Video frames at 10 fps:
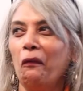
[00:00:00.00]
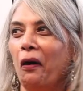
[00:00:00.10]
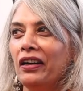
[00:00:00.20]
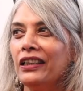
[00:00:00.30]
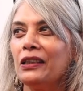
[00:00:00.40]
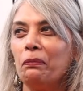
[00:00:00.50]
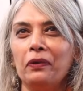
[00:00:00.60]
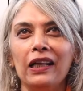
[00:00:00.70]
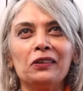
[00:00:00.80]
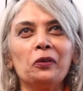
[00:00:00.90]
what is the
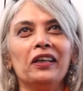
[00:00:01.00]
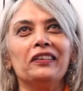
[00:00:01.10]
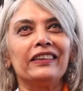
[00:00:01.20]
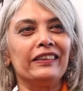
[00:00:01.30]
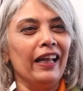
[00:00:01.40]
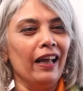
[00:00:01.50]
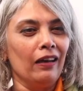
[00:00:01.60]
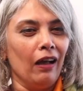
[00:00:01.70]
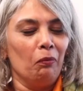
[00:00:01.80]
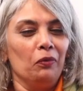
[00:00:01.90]
press going to say
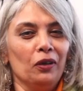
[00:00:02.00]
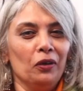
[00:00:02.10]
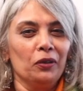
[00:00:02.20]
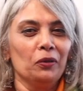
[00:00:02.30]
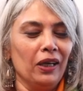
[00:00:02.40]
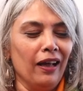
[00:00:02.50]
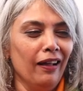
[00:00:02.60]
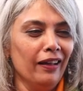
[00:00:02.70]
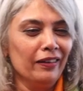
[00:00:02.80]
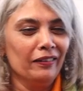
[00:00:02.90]
and abdi oyo da
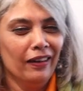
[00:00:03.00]
nu